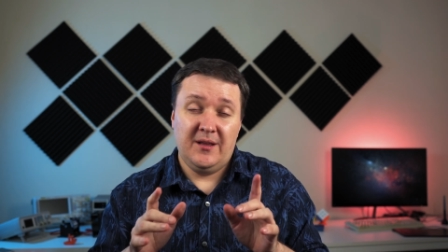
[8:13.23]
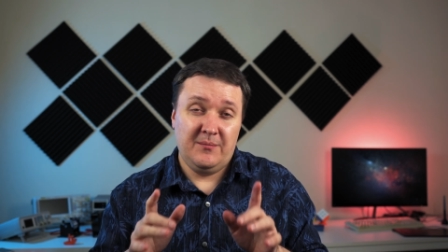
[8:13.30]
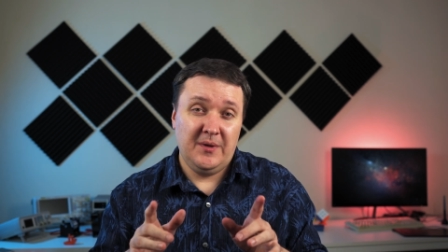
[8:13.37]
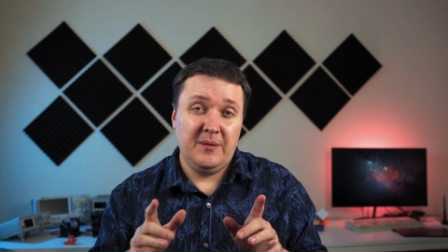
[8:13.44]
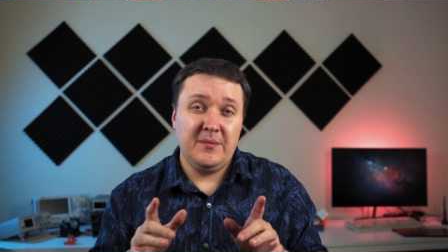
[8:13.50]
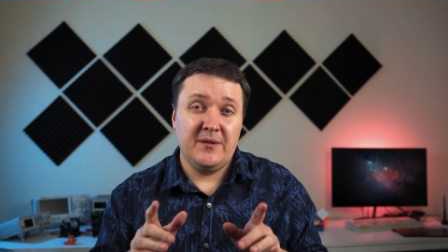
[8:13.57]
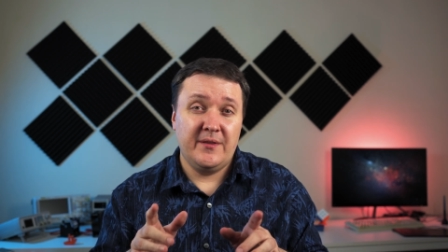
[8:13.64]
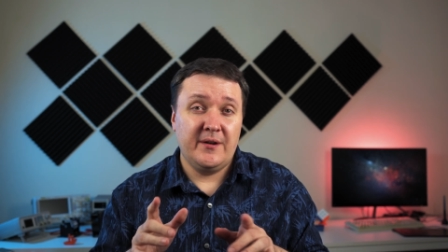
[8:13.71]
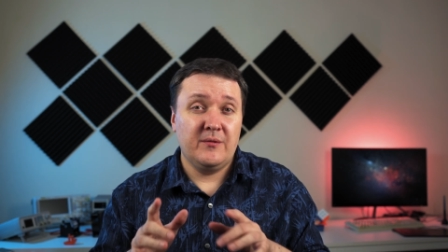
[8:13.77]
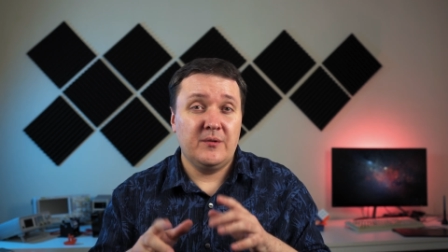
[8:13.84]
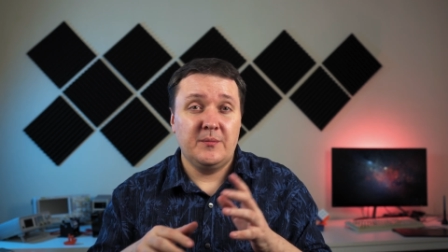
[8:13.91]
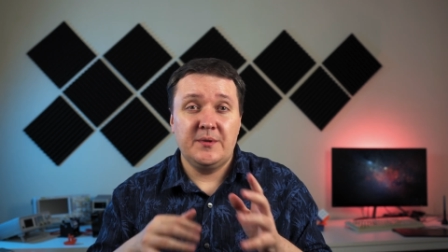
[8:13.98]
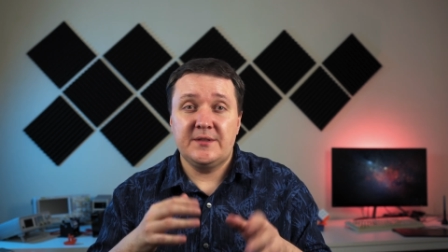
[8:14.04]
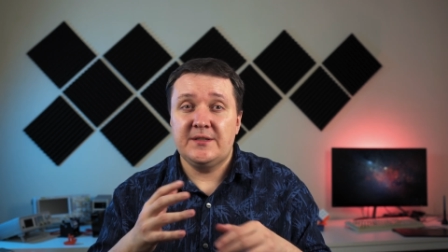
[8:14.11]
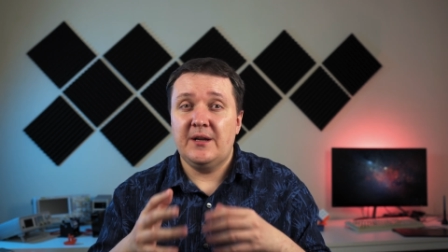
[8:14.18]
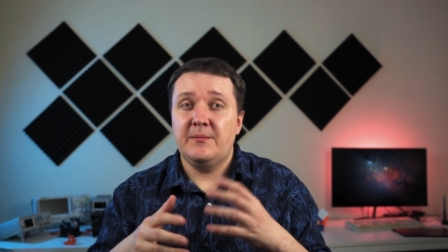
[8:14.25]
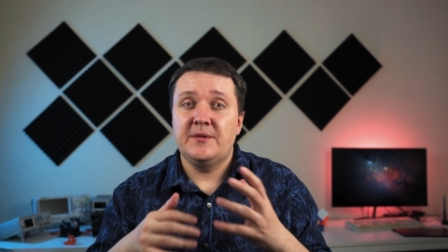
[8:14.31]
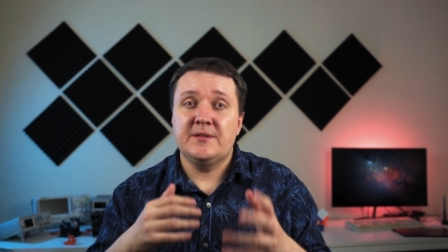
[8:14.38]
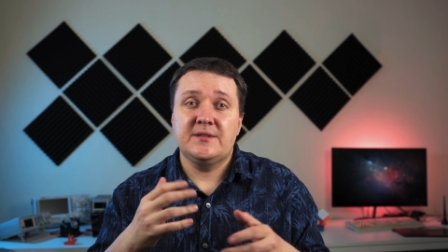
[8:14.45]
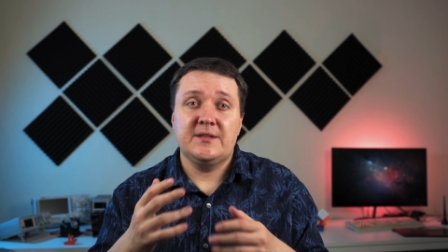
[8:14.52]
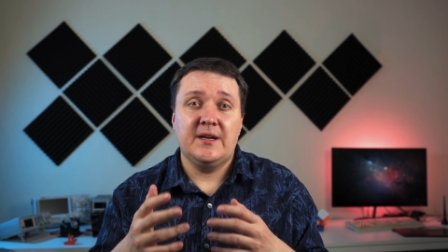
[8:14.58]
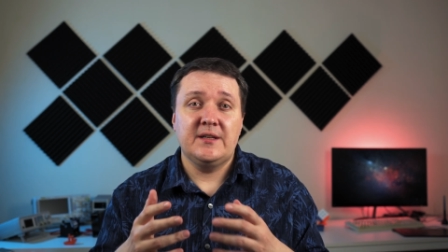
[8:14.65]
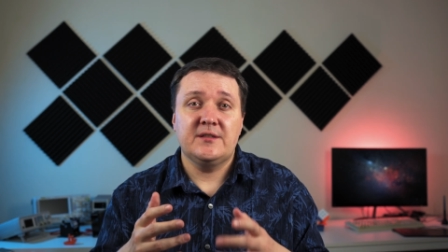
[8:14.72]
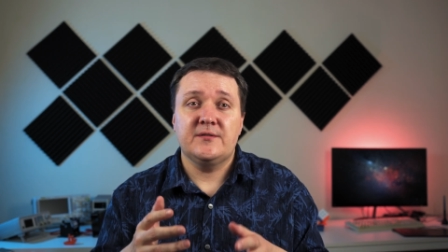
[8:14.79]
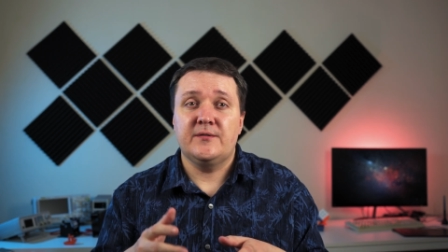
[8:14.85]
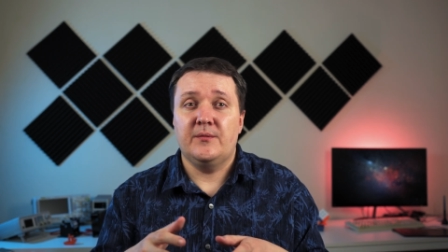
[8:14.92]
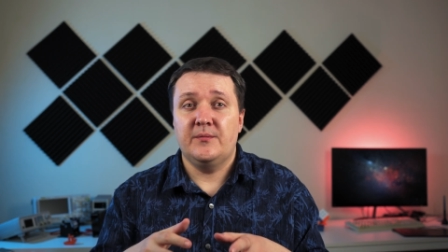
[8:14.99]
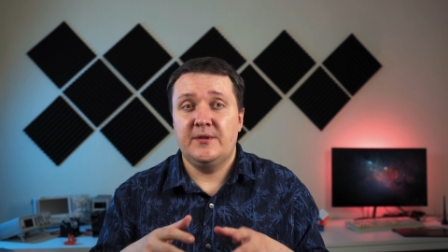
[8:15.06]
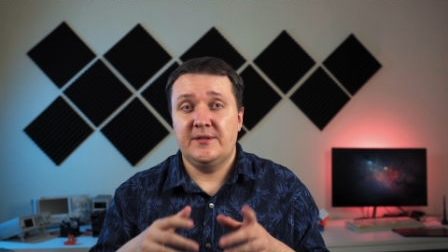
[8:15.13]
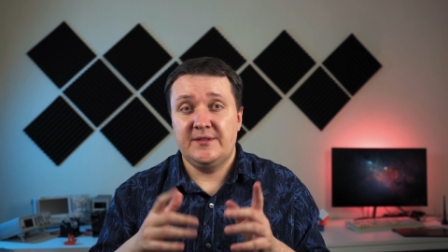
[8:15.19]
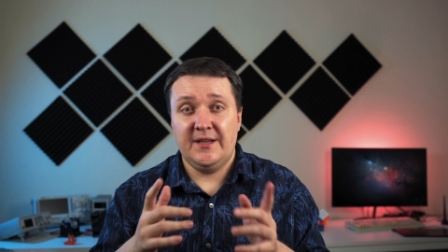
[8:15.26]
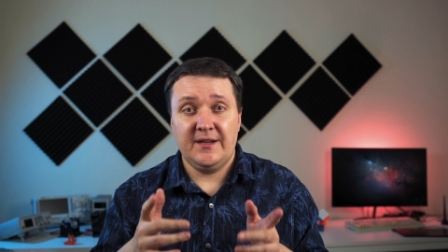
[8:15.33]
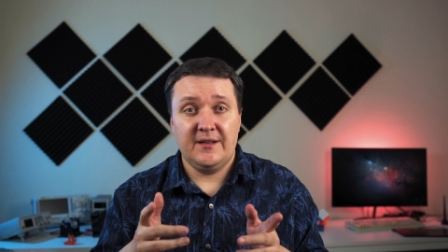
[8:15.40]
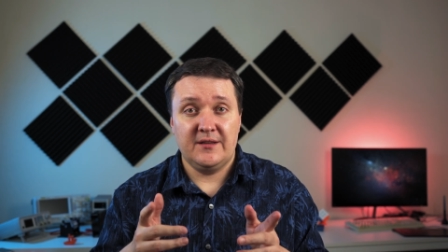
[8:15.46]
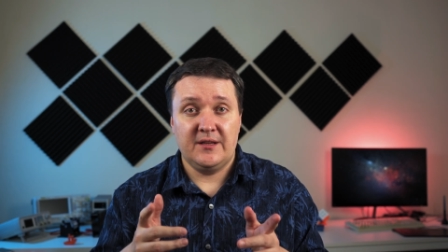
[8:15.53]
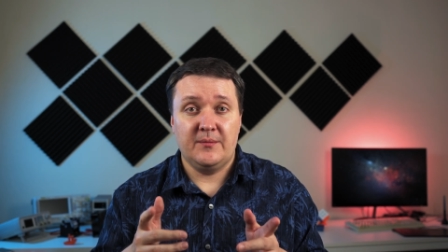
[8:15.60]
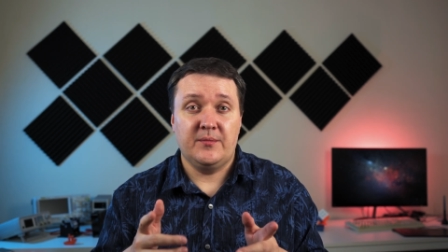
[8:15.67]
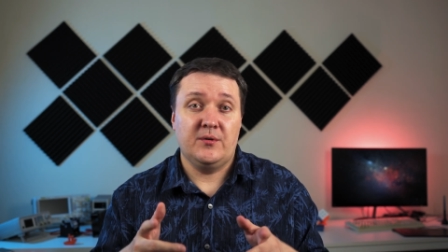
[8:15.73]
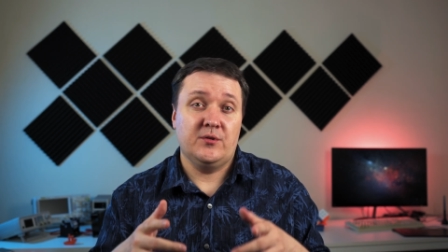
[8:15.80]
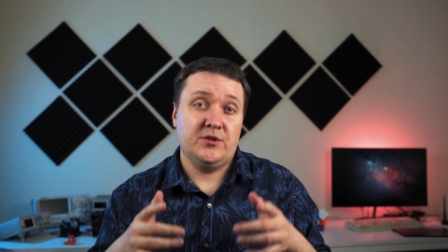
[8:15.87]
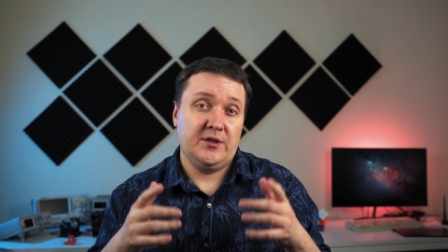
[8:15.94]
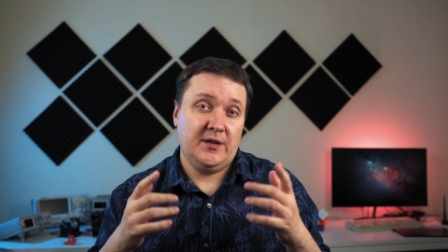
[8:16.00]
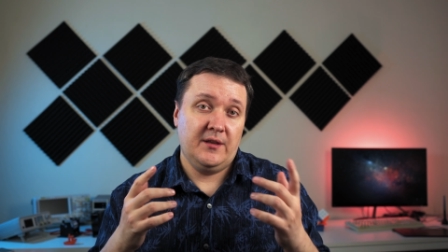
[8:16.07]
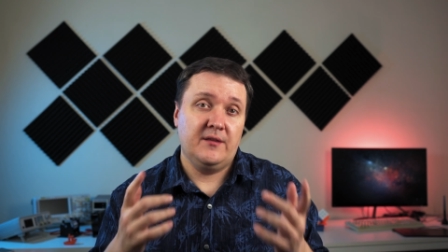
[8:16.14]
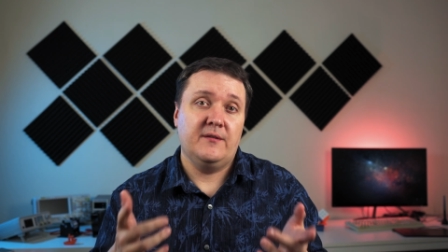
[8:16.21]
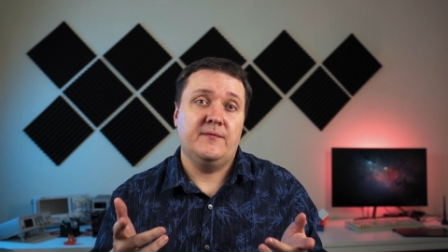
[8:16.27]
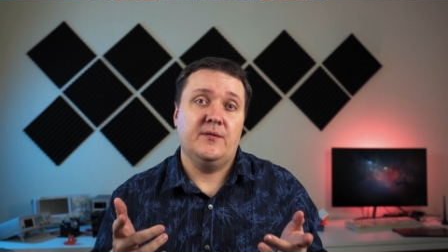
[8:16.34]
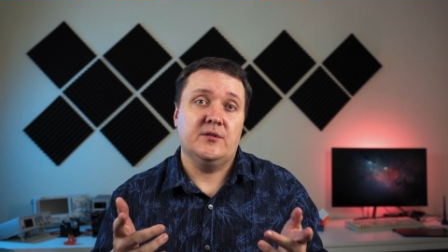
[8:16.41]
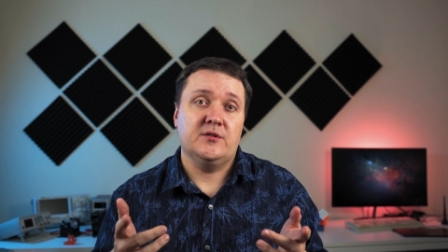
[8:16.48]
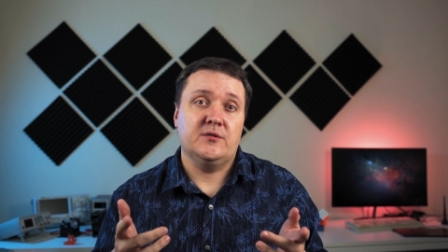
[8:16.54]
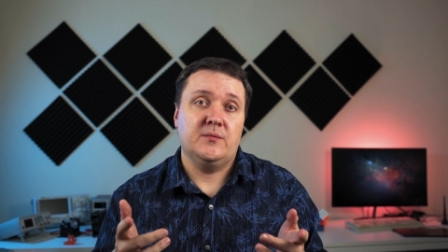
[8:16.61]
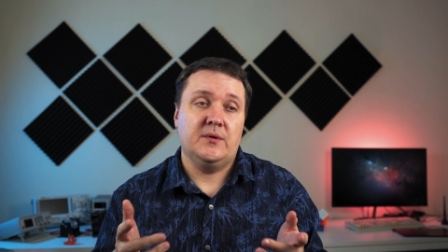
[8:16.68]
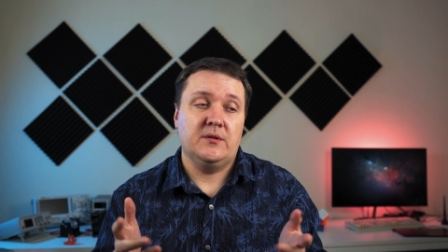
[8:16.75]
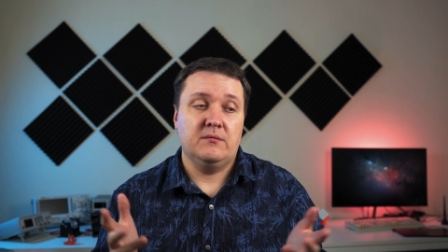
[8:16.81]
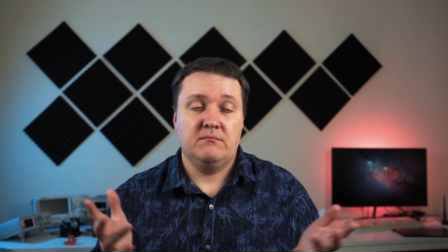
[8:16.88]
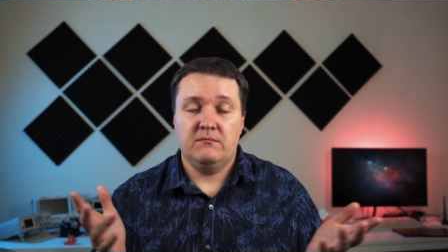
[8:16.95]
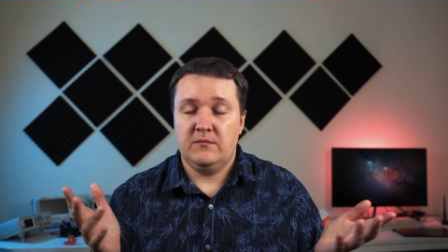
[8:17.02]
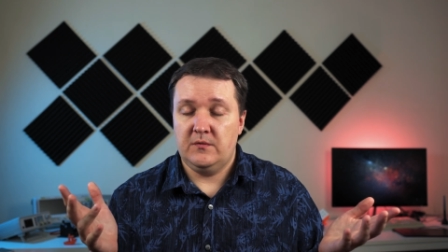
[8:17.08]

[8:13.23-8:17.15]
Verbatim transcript: And maybe there will be some insights from the second approach and the first one.